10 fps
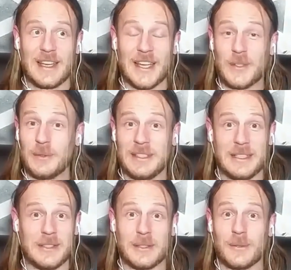I don't
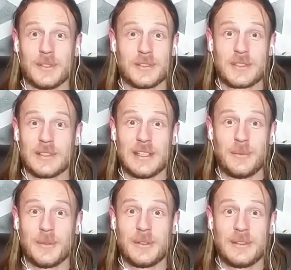need to go to school
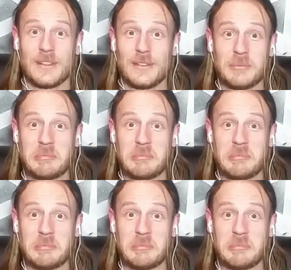anymore.